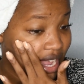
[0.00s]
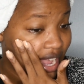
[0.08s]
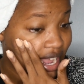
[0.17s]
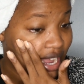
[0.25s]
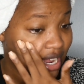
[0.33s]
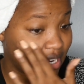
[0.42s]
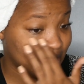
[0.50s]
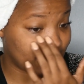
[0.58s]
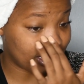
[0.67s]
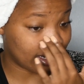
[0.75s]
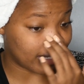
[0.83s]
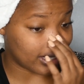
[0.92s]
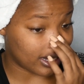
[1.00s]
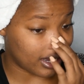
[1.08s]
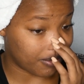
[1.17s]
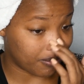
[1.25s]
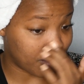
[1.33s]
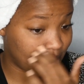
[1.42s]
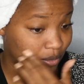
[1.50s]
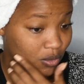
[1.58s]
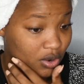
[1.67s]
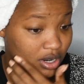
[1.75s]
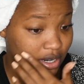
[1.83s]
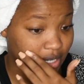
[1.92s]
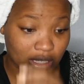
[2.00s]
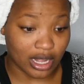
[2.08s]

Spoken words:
And I need to up my water.